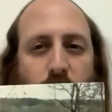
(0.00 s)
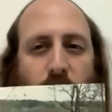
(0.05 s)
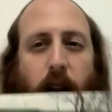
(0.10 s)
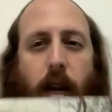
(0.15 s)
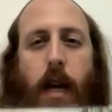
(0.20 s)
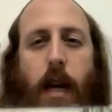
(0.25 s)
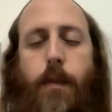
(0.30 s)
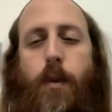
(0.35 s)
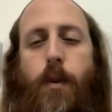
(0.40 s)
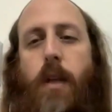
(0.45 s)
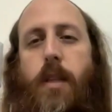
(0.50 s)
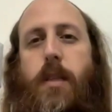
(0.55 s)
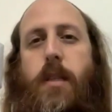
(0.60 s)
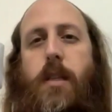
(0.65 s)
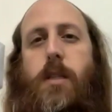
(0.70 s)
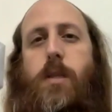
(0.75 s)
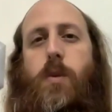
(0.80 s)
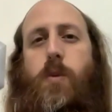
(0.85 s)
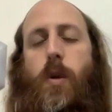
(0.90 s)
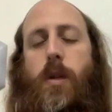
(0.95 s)
I brought
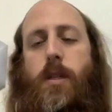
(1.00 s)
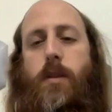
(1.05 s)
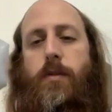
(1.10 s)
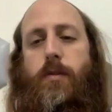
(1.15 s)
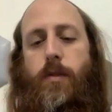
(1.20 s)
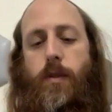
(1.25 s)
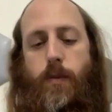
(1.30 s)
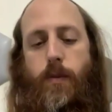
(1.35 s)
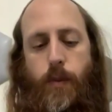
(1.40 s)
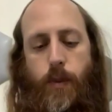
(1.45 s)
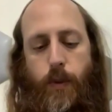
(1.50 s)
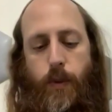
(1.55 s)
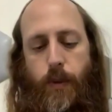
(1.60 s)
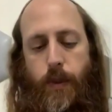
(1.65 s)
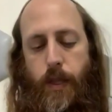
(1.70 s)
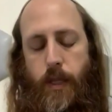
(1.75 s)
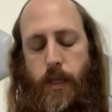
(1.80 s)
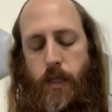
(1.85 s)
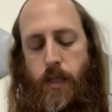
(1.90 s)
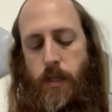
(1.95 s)
this wonderful book
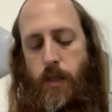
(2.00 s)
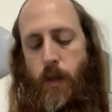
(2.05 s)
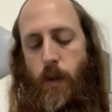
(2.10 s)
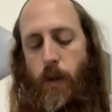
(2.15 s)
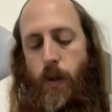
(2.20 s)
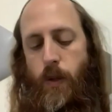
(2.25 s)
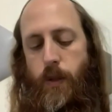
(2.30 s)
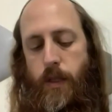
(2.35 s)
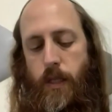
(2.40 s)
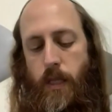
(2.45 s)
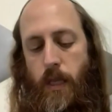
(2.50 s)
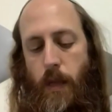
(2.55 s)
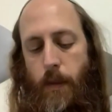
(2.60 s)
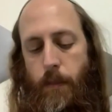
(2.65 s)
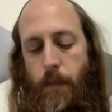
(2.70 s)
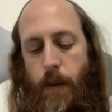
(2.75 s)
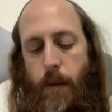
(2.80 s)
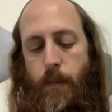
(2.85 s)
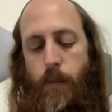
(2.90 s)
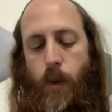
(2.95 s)
that is called
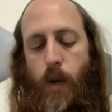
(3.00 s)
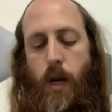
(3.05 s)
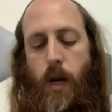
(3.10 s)
Yemem